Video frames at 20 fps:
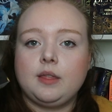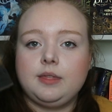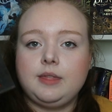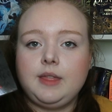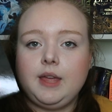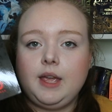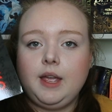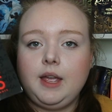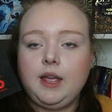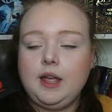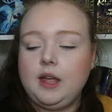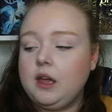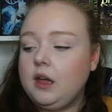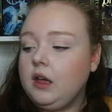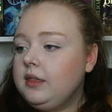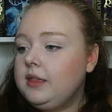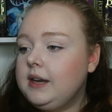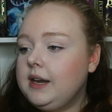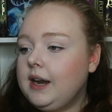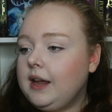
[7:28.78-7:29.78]
the
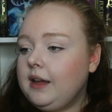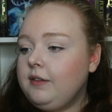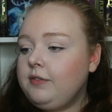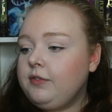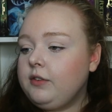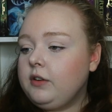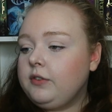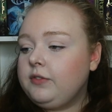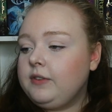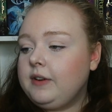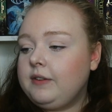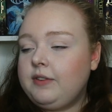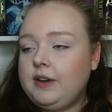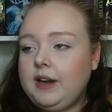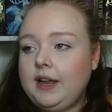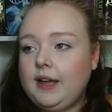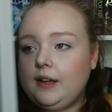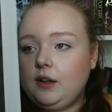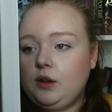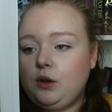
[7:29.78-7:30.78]
Knife of Never
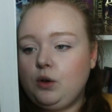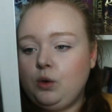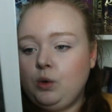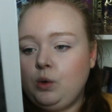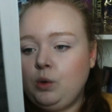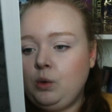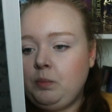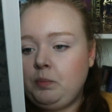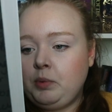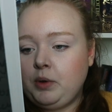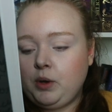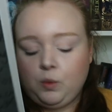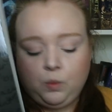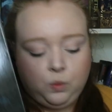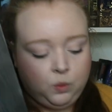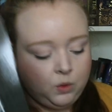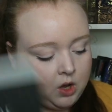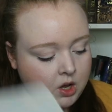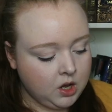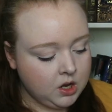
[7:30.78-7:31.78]
Letting Go, book
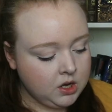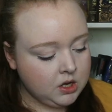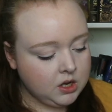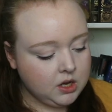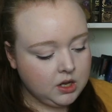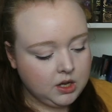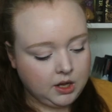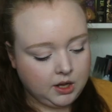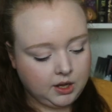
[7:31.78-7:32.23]
1,